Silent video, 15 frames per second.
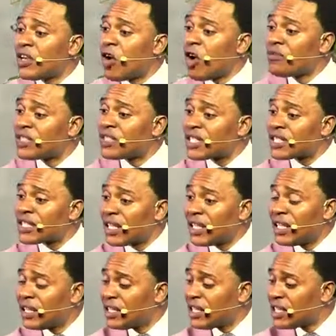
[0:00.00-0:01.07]
of
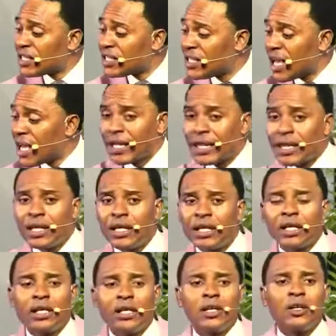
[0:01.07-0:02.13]
sin is death.
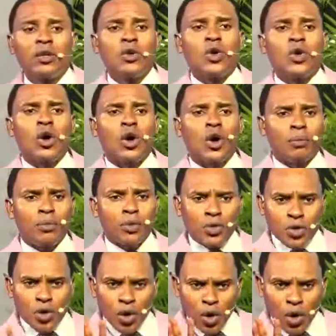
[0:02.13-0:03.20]
Look up.
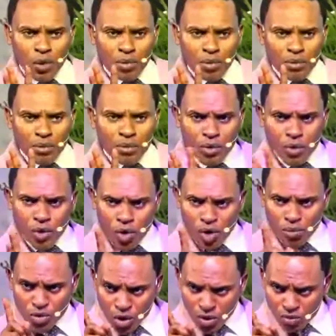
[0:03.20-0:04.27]

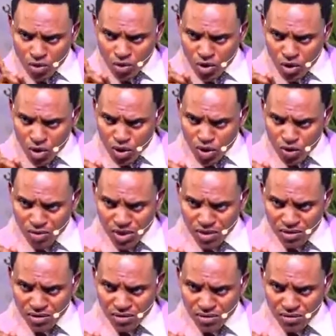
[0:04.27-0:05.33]
Don't rush me.
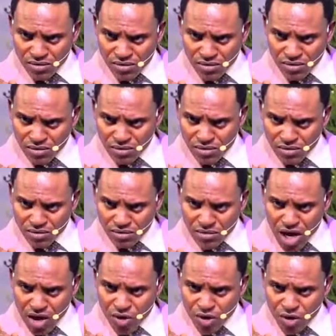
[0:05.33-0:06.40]

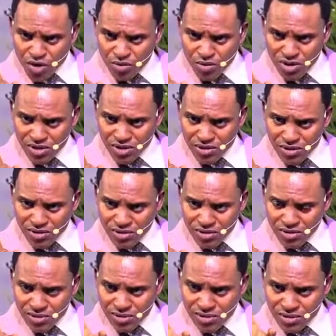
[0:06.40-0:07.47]
Don't rush me.
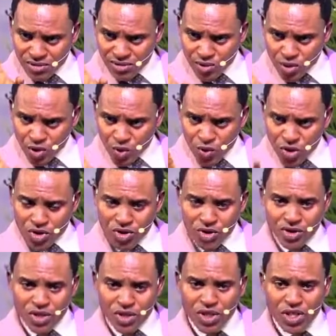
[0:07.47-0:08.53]
Just watch
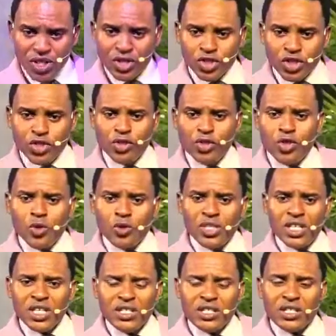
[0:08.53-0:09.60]
this. Did you
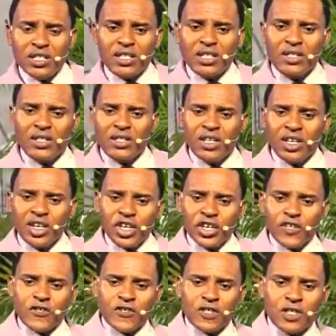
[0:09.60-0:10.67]
notice it
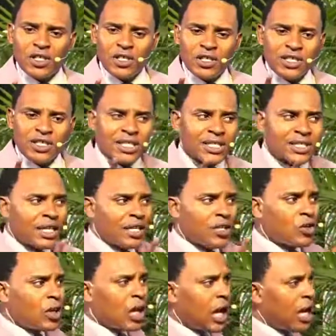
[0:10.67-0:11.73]
is
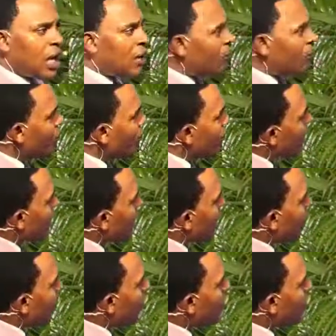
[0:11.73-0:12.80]
singular
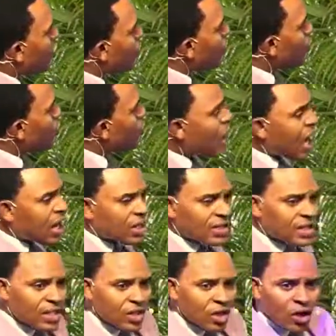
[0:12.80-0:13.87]
and not the
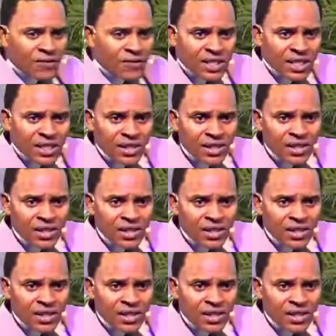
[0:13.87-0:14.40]
plurality of sin?